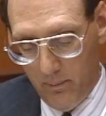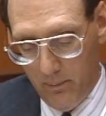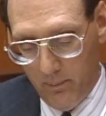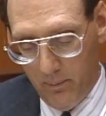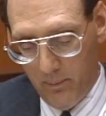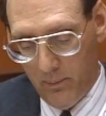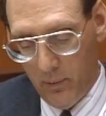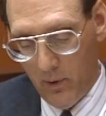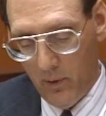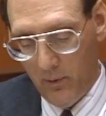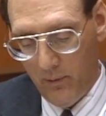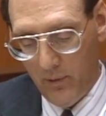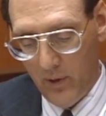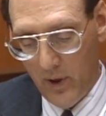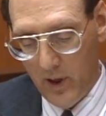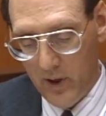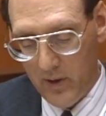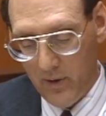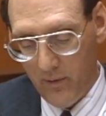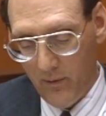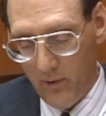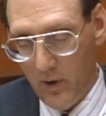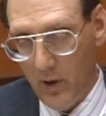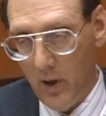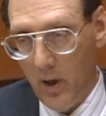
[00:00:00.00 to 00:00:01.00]
perforation
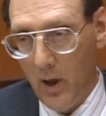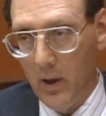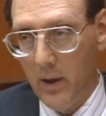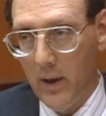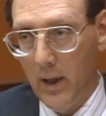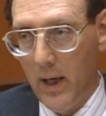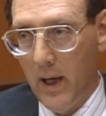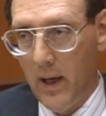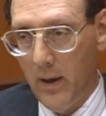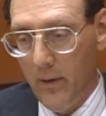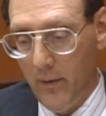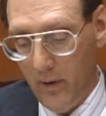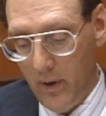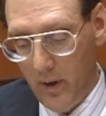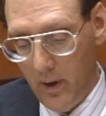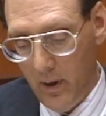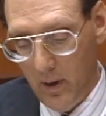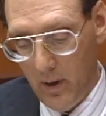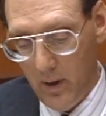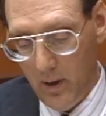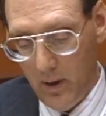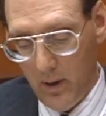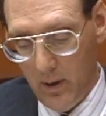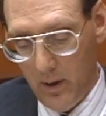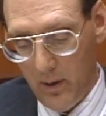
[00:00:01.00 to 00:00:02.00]
of the lung and
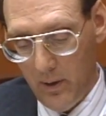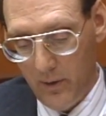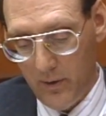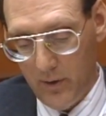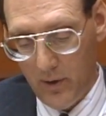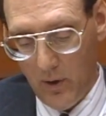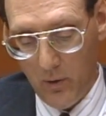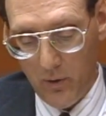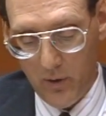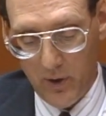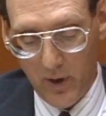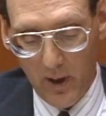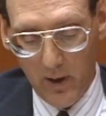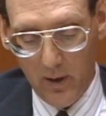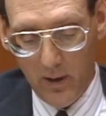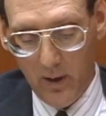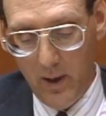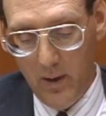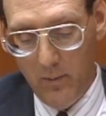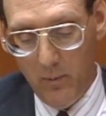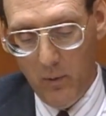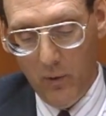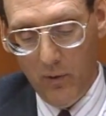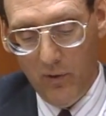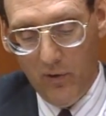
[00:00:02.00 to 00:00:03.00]
the associated
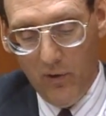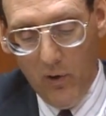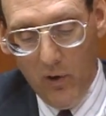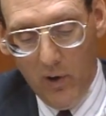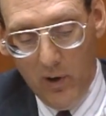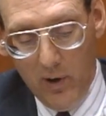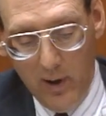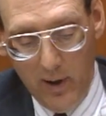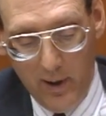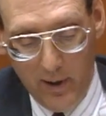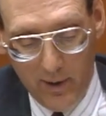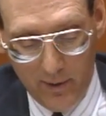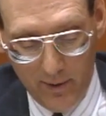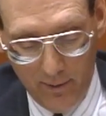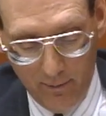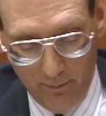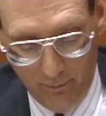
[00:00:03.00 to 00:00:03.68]
hemothorax.